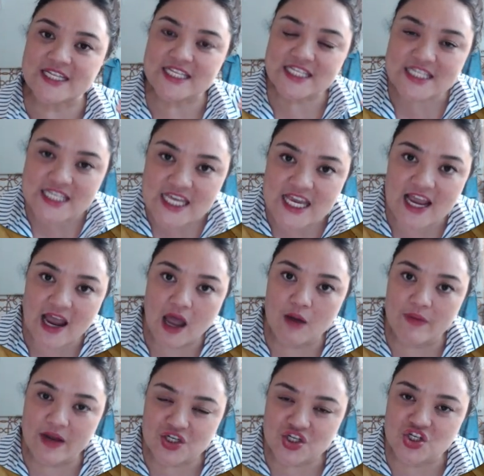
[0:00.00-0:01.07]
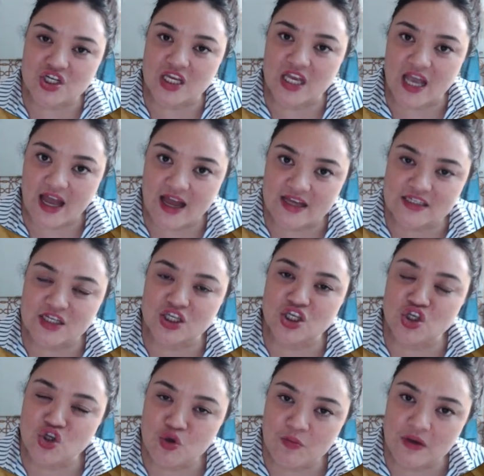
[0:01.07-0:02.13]
see how much she has
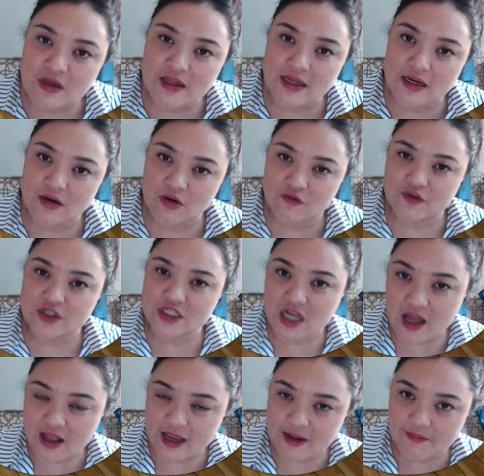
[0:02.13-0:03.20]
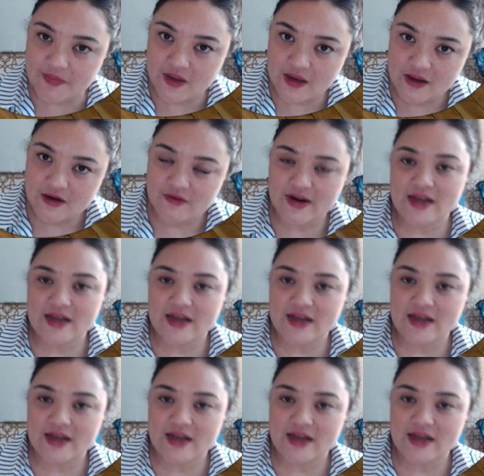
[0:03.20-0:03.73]
accumulated over time, right?